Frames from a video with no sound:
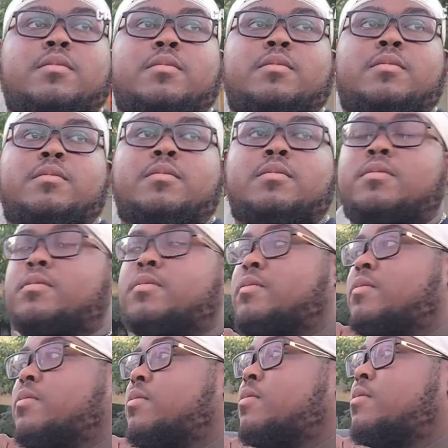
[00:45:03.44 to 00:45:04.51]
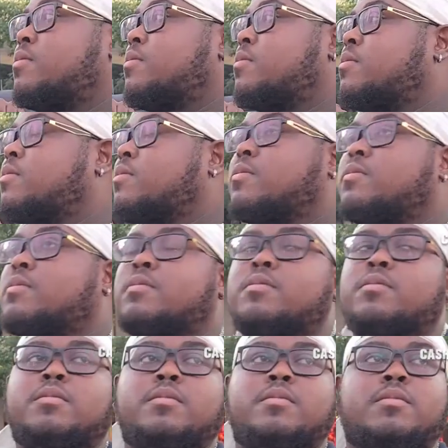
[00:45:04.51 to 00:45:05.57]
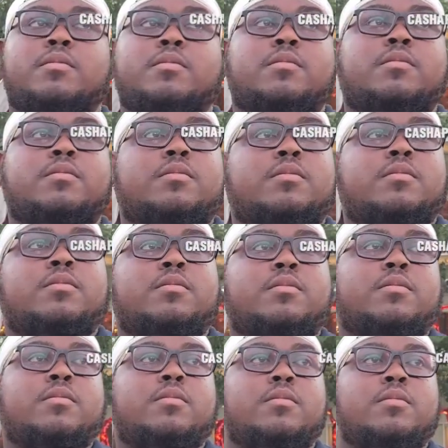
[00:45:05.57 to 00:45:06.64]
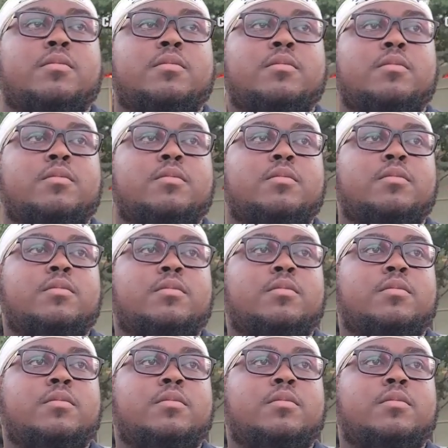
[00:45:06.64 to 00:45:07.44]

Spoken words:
The person shown says nothing.